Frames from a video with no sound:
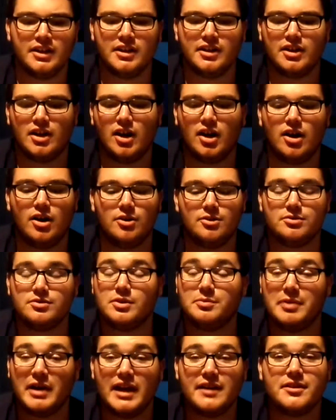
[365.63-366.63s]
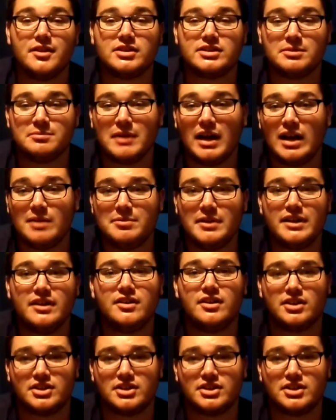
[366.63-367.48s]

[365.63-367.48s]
The Panthers, in my opinion,